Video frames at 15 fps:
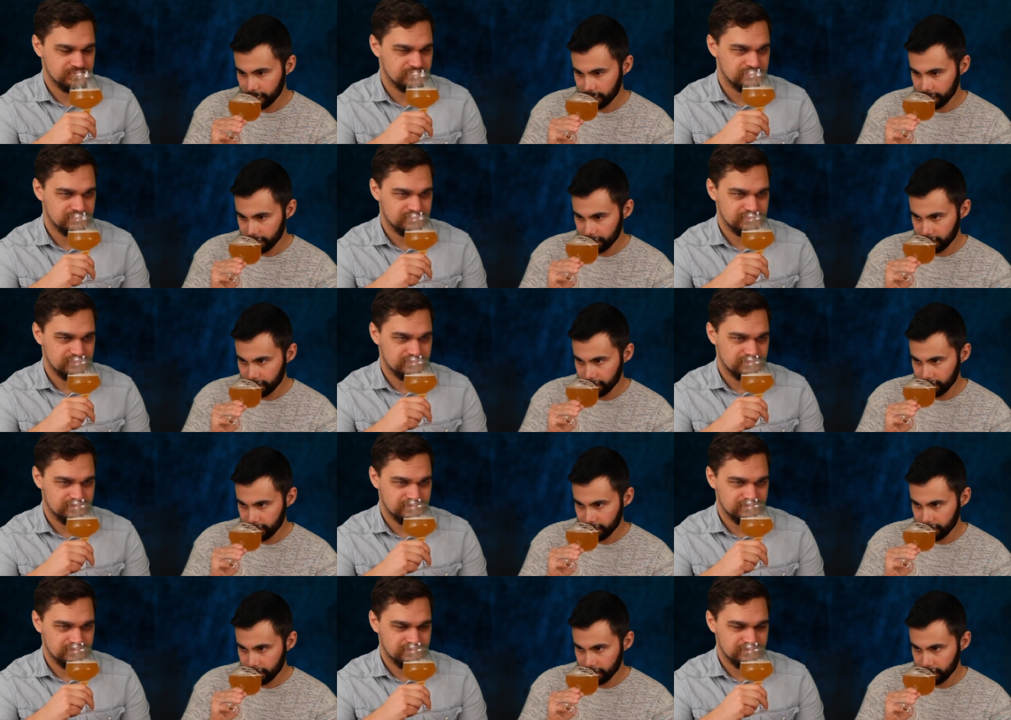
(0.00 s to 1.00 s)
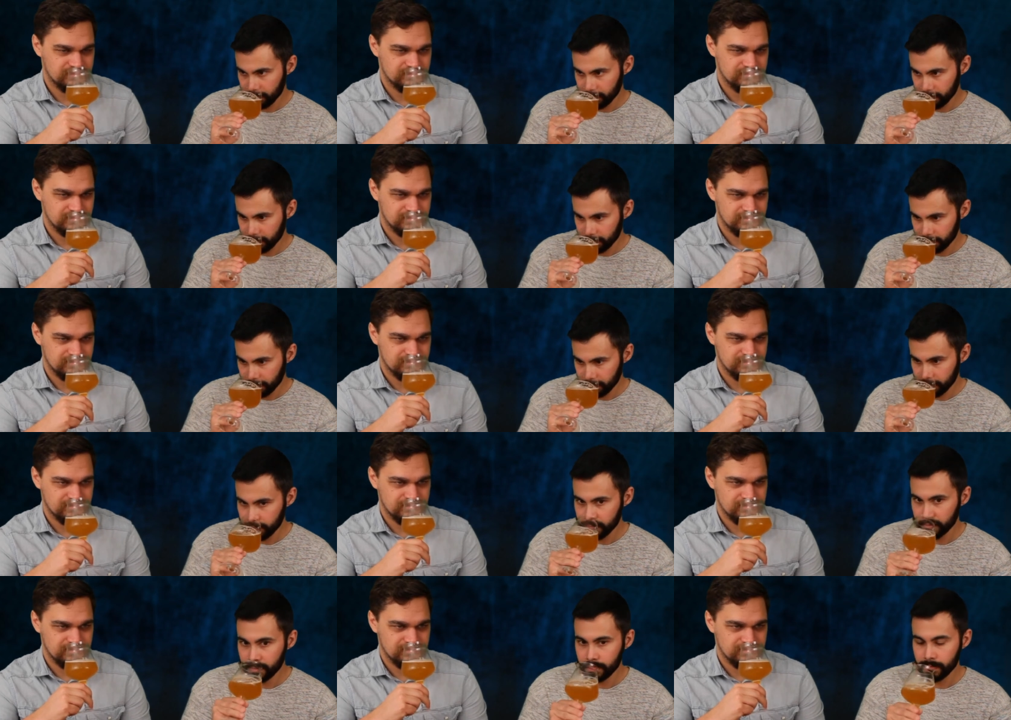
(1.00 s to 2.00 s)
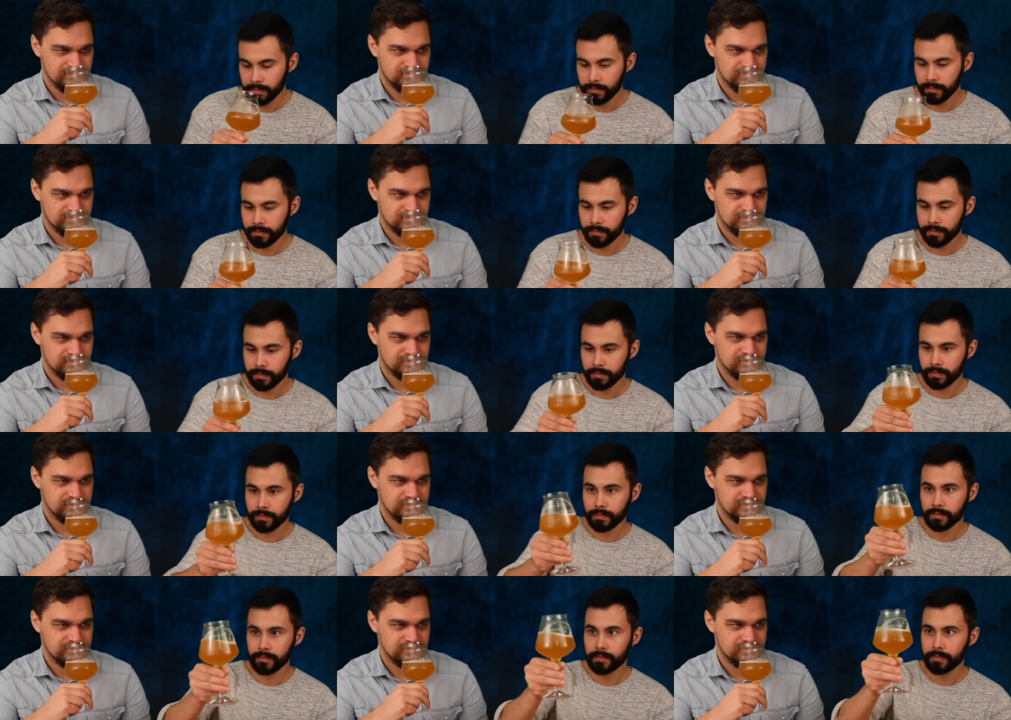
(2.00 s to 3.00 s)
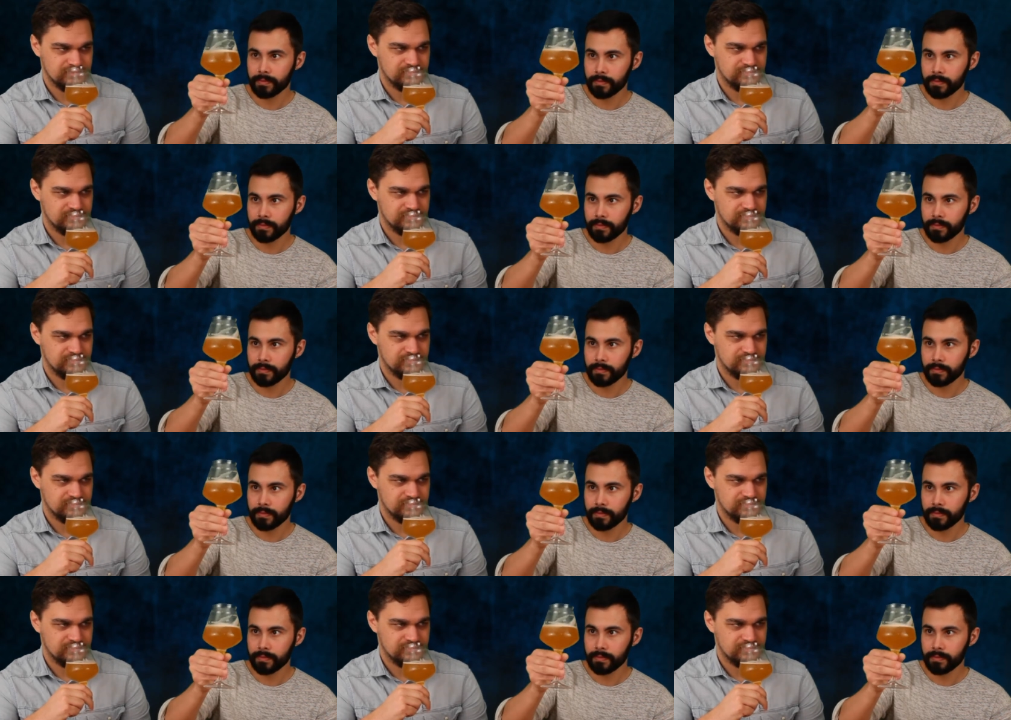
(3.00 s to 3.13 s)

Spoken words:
(silence)